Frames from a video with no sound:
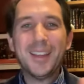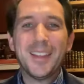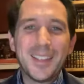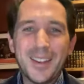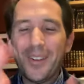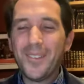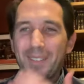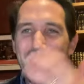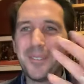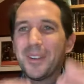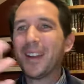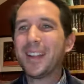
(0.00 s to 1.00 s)
You know,
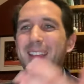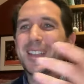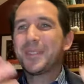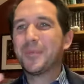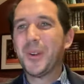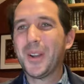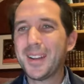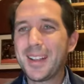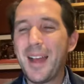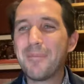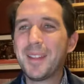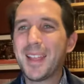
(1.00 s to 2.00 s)
whatever. It gets more
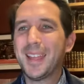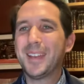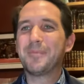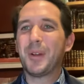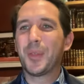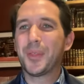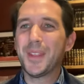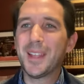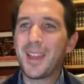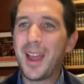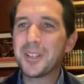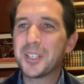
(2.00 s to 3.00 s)
complicated both
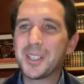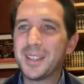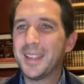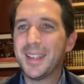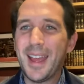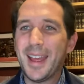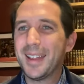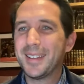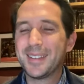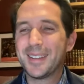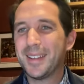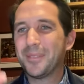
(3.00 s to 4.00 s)
theologically
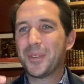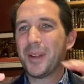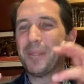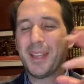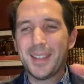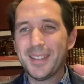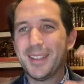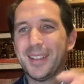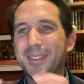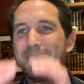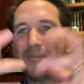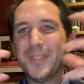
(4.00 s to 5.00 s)
and from
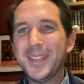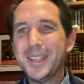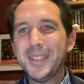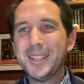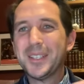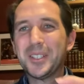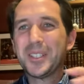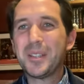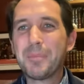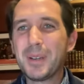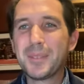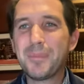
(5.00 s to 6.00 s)
a just the
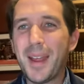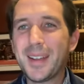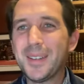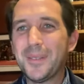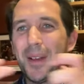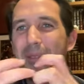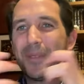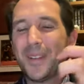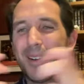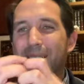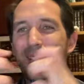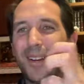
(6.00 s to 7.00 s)
perspective of
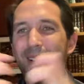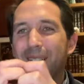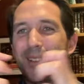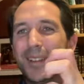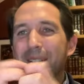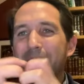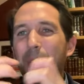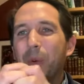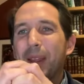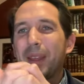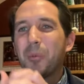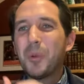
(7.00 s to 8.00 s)
the
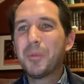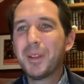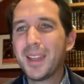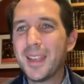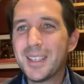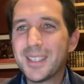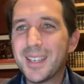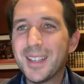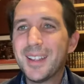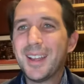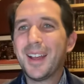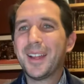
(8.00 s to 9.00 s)
way that we relate
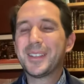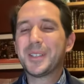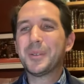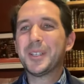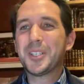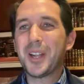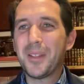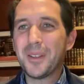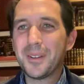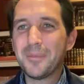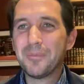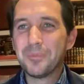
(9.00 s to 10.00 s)
to each other